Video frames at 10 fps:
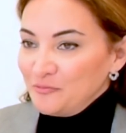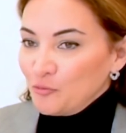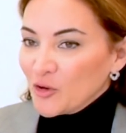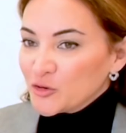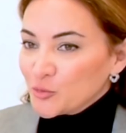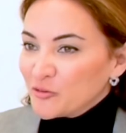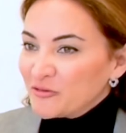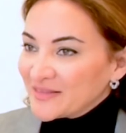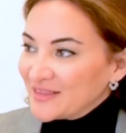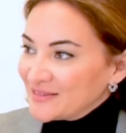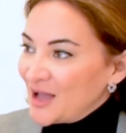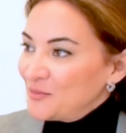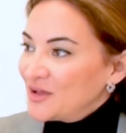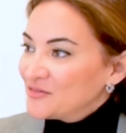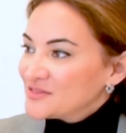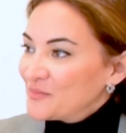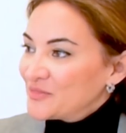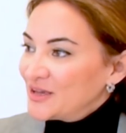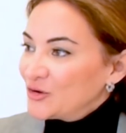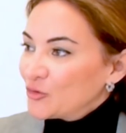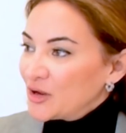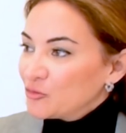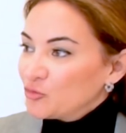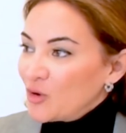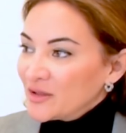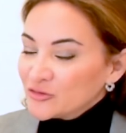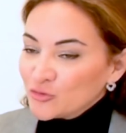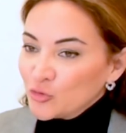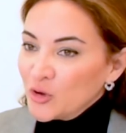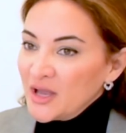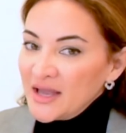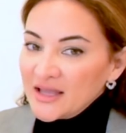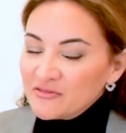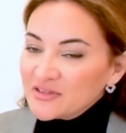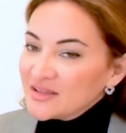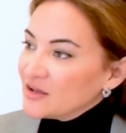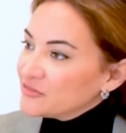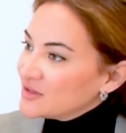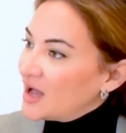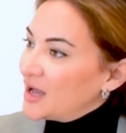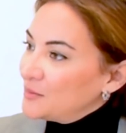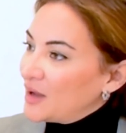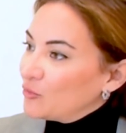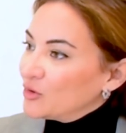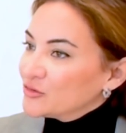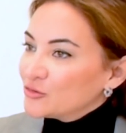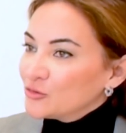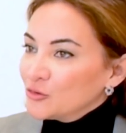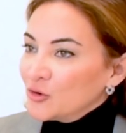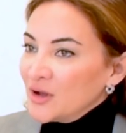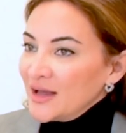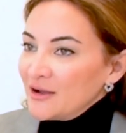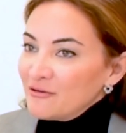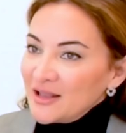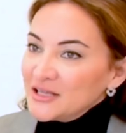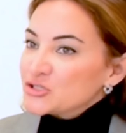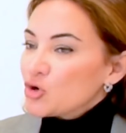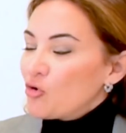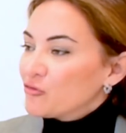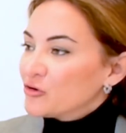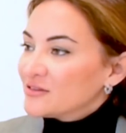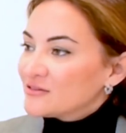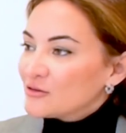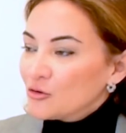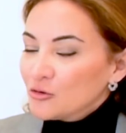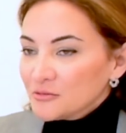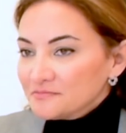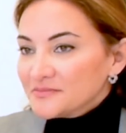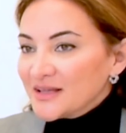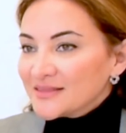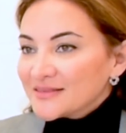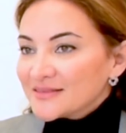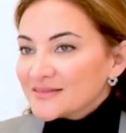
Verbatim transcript: want to perfect the timing of something, or I would want to give it enough time, I want to relish over it. So it,